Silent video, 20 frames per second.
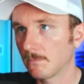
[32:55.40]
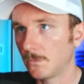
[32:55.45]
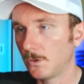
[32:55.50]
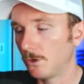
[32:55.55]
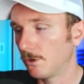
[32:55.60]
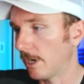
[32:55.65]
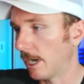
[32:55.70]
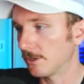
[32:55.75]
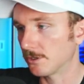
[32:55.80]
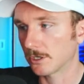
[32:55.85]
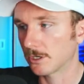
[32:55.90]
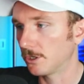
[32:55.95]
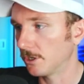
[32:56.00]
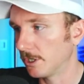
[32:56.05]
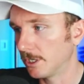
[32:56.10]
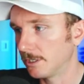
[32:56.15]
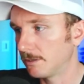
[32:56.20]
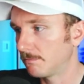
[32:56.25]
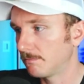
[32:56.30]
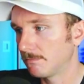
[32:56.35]
you guys are
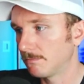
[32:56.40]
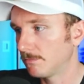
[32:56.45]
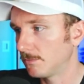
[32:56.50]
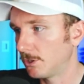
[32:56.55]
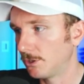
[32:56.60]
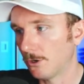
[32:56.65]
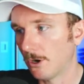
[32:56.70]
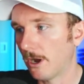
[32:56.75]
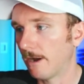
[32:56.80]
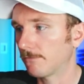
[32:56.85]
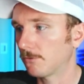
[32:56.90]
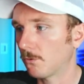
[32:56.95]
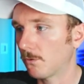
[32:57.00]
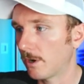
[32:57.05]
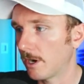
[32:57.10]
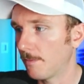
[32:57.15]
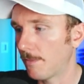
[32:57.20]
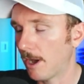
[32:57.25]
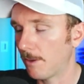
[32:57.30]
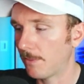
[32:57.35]
good. You don't have to
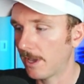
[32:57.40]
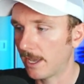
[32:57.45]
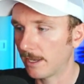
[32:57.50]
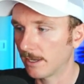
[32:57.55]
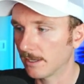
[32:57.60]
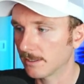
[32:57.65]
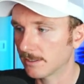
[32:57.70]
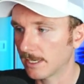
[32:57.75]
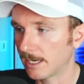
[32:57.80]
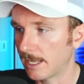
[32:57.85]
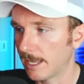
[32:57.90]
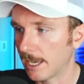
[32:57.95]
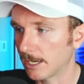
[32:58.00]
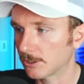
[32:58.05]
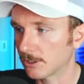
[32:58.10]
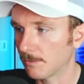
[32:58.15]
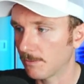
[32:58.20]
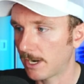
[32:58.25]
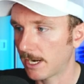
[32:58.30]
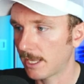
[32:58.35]
worry about paying us any
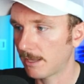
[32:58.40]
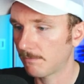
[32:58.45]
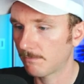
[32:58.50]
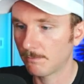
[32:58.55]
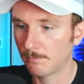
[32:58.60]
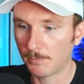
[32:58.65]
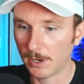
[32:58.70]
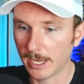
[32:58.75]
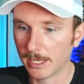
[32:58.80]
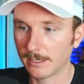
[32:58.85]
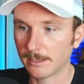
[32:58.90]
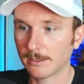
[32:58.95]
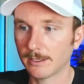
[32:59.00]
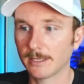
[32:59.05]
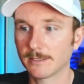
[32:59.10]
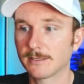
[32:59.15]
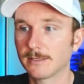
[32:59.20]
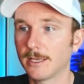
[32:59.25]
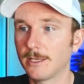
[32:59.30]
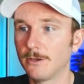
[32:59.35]
extra money. But
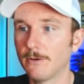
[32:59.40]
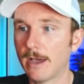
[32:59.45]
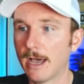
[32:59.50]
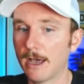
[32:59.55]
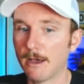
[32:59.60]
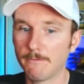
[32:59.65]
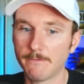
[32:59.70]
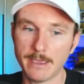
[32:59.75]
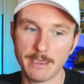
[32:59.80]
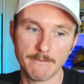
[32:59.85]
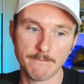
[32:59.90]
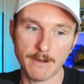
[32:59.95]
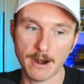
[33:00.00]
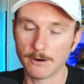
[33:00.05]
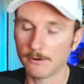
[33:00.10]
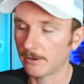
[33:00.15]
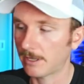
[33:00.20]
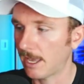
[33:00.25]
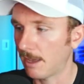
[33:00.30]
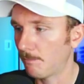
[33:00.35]
let's say you have a
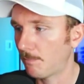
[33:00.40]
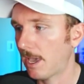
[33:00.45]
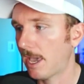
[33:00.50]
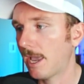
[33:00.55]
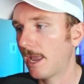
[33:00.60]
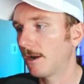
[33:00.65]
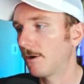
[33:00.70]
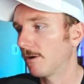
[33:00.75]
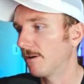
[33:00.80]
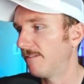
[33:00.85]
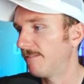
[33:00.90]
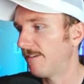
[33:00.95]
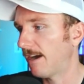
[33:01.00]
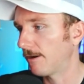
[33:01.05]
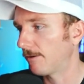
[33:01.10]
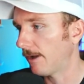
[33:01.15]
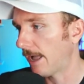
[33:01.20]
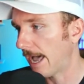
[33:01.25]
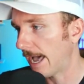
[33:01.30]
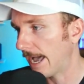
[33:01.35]
viral campaign or a
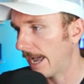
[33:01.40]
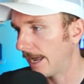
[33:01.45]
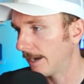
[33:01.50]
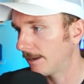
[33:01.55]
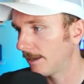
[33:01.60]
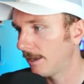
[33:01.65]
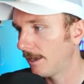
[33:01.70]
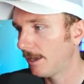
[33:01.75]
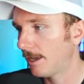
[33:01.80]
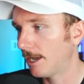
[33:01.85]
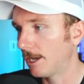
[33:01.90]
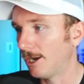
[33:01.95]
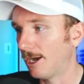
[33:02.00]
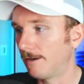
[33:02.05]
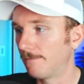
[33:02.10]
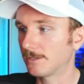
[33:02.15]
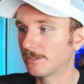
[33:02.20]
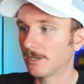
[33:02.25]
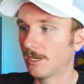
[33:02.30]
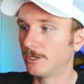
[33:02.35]
viral ad, and all
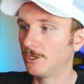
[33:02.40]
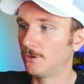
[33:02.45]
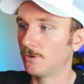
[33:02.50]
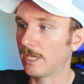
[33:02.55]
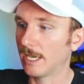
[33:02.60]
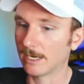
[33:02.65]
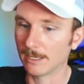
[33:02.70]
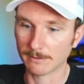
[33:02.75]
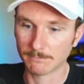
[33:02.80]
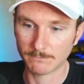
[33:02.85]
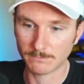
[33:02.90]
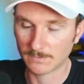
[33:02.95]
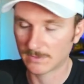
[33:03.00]
of a sudden you get a